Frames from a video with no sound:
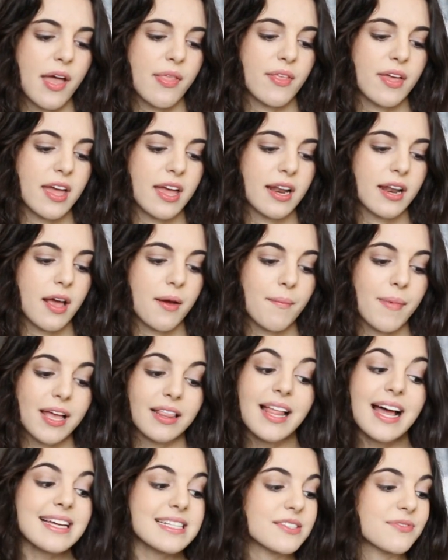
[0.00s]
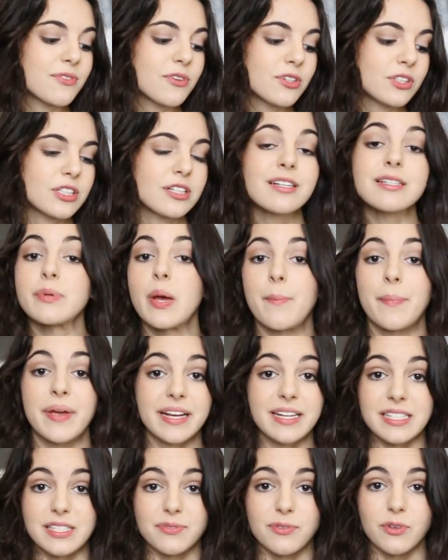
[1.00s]
And then my last folder is my
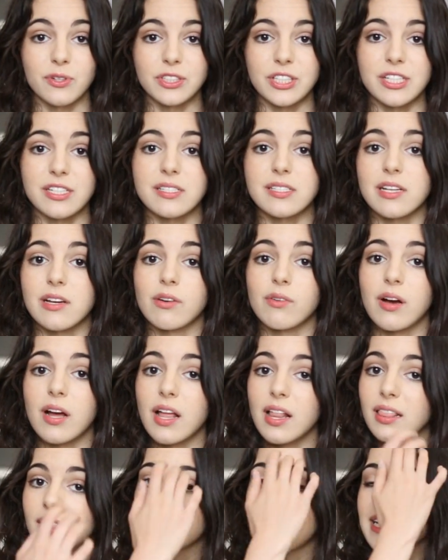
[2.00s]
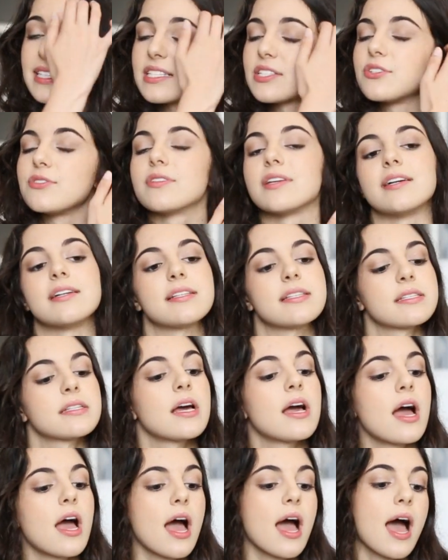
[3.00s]
biggest folder, so let's do this.